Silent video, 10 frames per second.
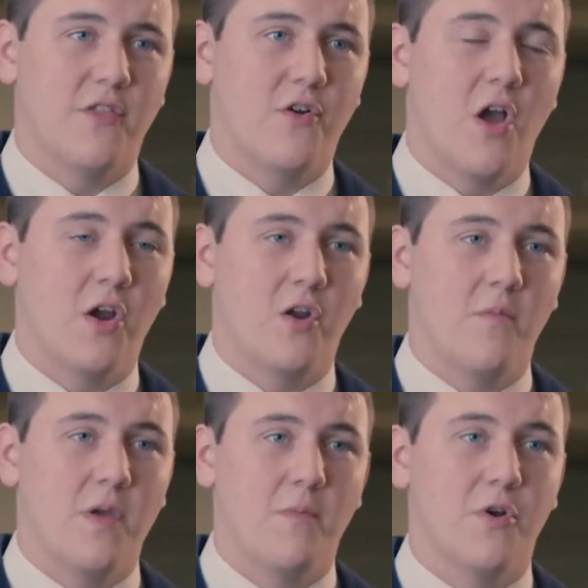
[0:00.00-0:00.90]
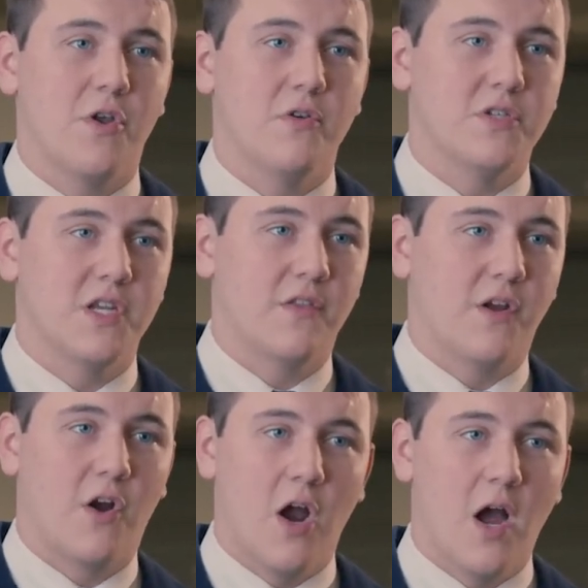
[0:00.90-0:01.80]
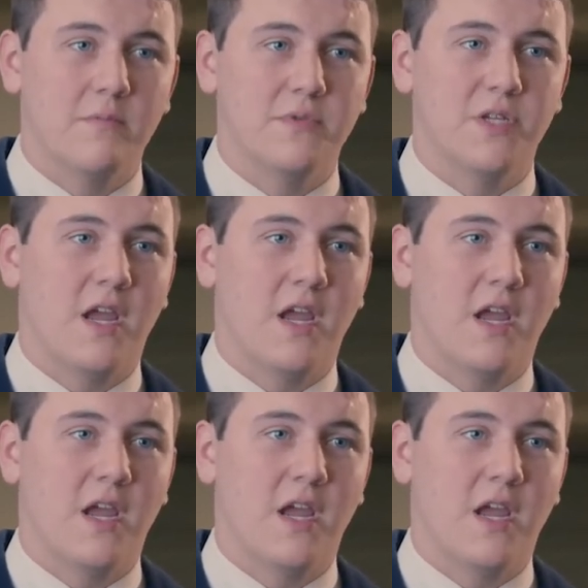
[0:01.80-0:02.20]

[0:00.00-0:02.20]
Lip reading: They're not going to be producing the crops